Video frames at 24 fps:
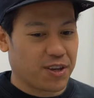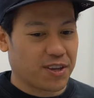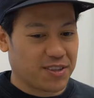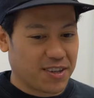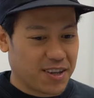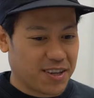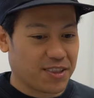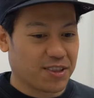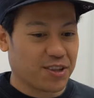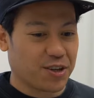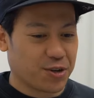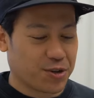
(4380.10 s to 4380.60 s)
like,
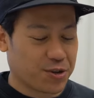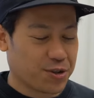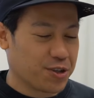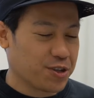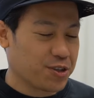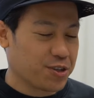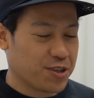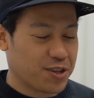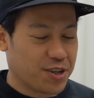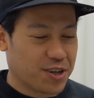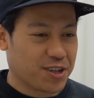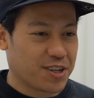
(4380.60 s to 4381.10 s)
literally
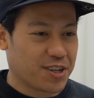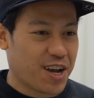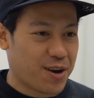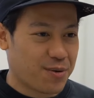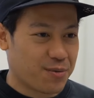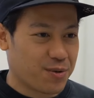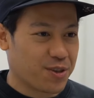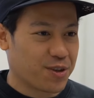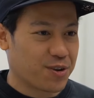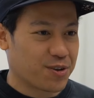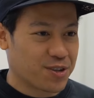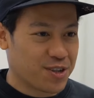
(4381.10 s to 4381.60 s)
sitting down
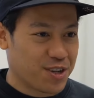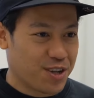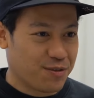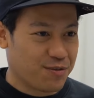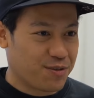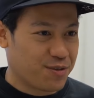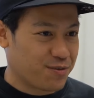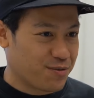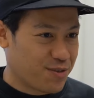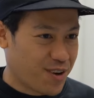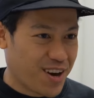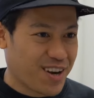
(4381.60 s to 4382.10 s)
with yourself
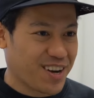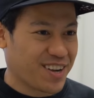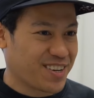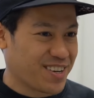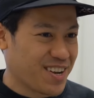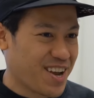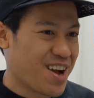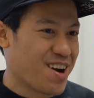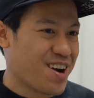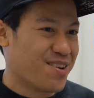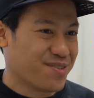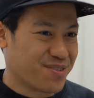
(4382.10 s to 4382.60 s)
and writing
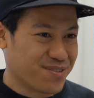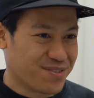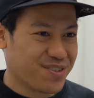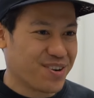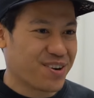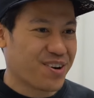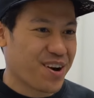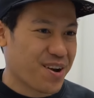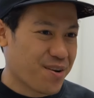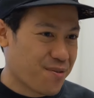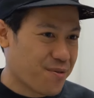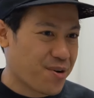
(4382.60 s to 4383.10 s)
down, all
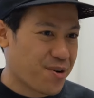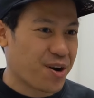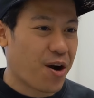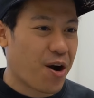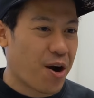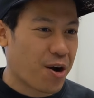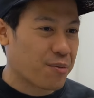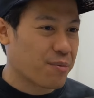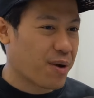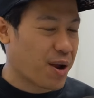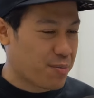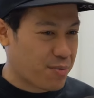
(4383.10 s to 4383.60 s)
right, what
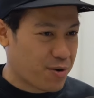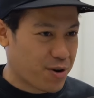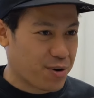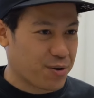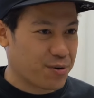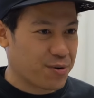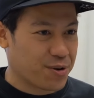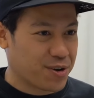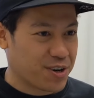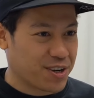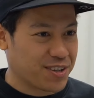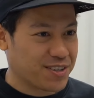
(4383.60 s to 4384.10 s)
are my
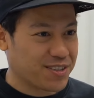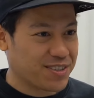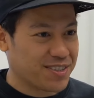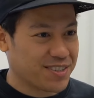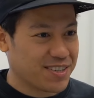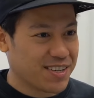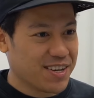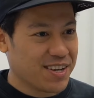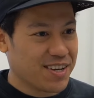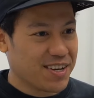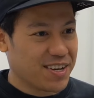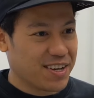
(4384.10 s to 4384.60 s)
priorities?
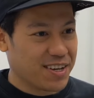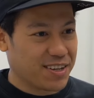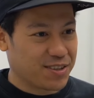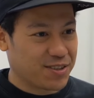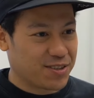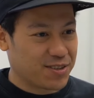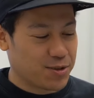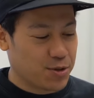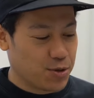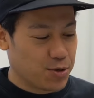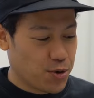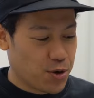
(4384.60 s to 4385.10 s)

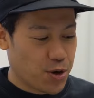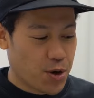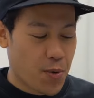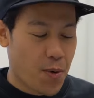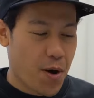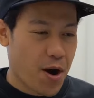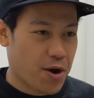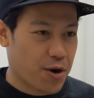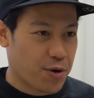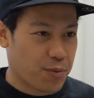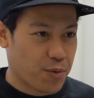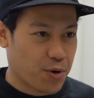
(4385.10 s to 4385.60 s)
It's to
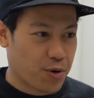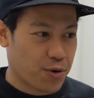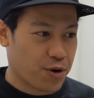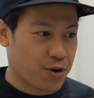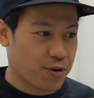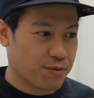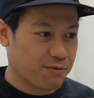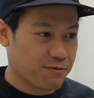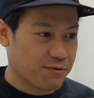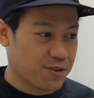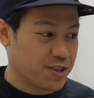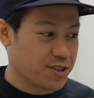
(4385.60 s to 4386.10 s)
acquire
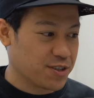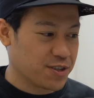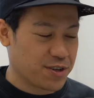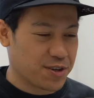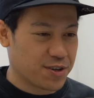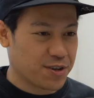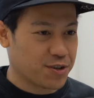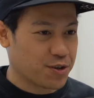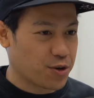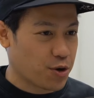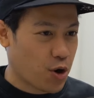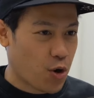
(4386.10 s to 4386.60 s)
more
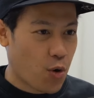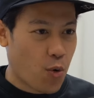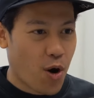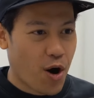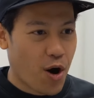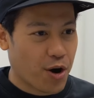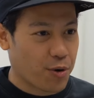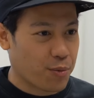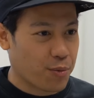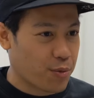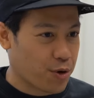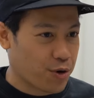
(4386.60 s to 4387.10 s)
visitors, or
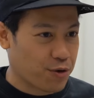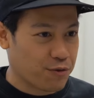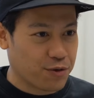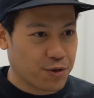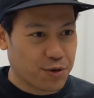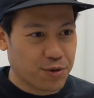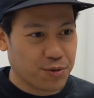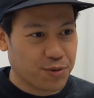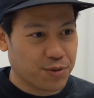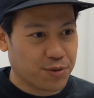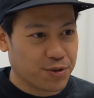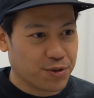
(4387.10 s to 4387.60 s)
acquire more
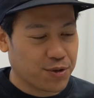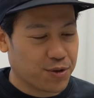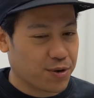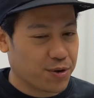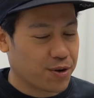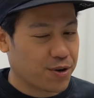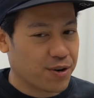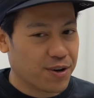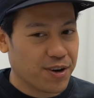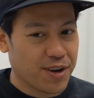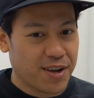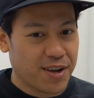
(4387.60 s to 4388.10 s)
views, or